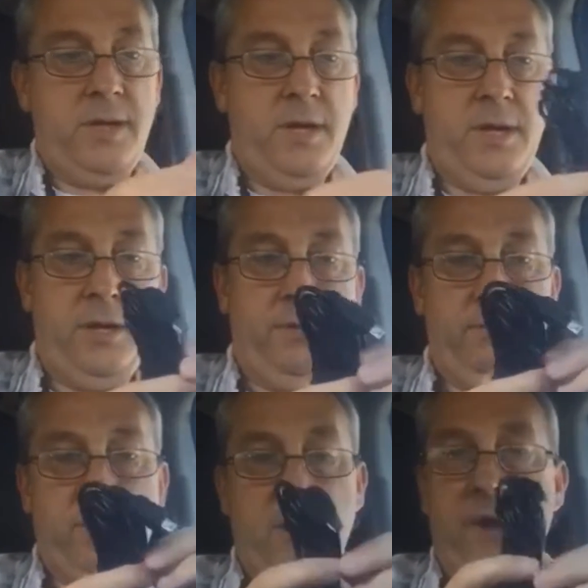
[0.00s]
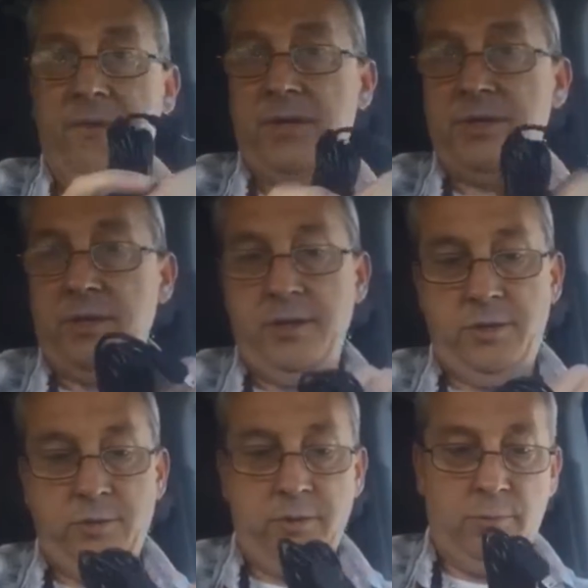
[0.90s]
And
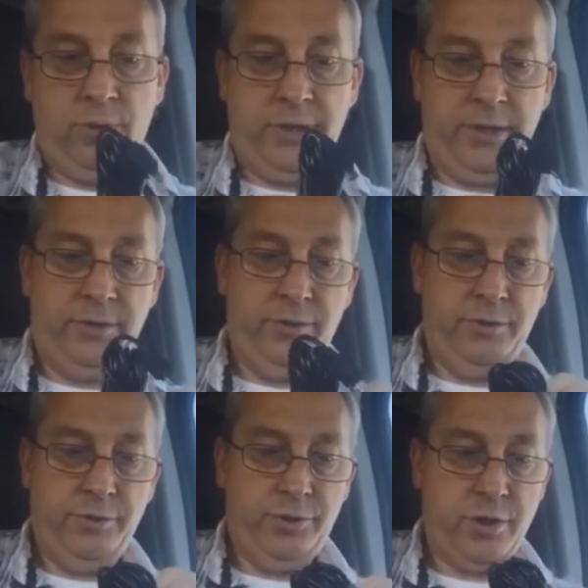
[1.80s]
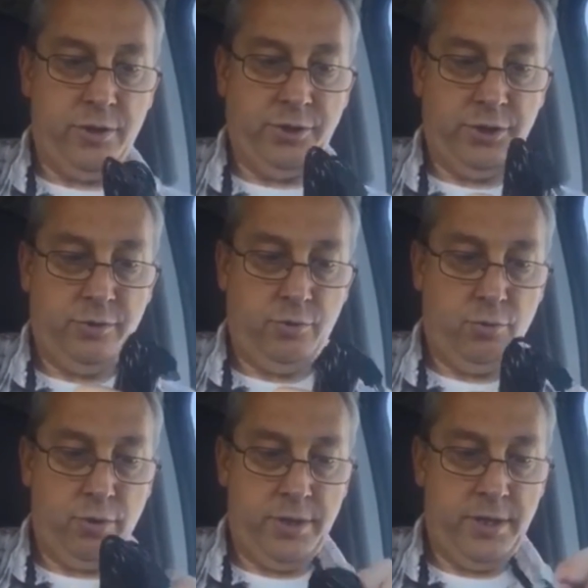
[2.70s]
obviously you're going to want to undo your charging
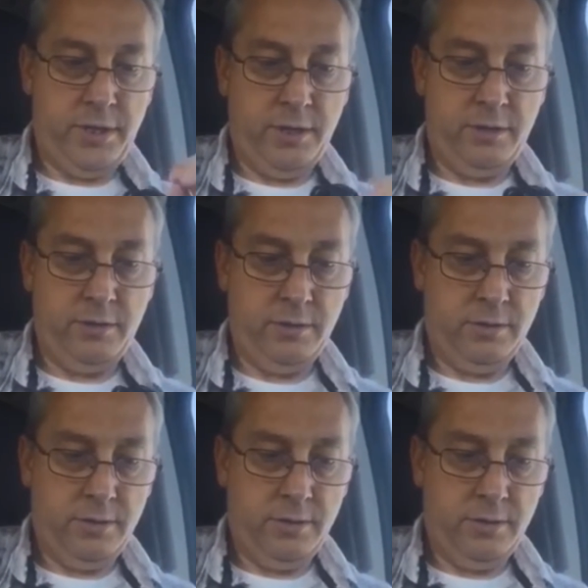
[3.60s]
cord here.